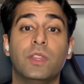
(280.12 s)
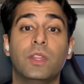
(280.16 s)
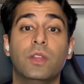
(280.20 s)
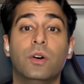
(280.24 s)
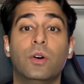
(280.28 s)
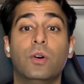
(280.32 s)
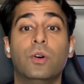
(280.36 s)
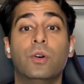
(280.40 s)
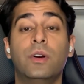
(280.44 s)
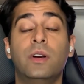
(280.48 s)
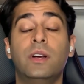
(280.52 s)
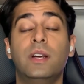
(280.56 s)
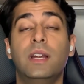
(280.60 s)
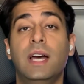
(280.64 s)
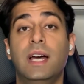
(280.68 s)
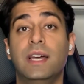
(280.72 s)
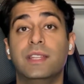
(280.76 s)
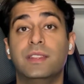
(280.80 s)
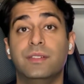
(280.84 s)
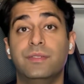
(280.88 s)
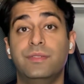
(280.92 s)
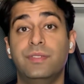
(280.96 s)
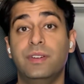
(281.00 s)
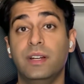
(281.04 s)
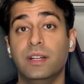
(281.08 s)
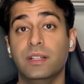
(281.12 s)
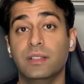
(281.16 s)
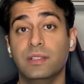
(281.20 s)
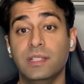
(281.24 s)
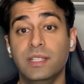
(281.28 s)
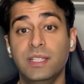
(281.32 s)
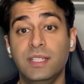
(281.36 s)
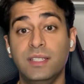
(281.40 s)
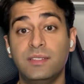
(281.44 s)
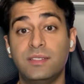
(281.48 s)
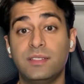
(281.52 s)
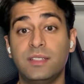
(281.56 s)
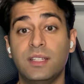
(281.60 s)
Or at the very
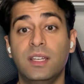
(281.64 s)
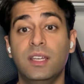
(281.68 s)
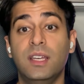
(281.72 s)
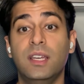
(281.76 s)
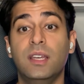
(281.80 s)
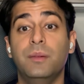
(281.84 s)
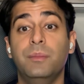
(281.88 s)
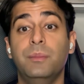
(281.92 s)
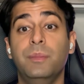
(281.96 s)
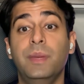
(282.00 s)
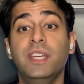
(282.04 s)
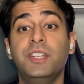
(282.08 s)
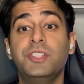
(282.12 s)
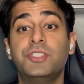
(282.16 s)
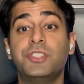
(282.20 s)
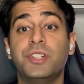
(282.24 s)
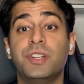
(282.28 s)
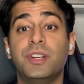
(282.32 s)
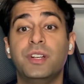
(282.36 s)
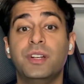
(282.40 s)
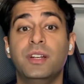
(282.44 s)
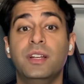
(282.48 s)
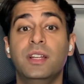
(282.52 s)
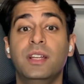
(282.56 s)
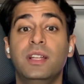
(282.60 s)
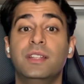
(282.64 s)
least, make sure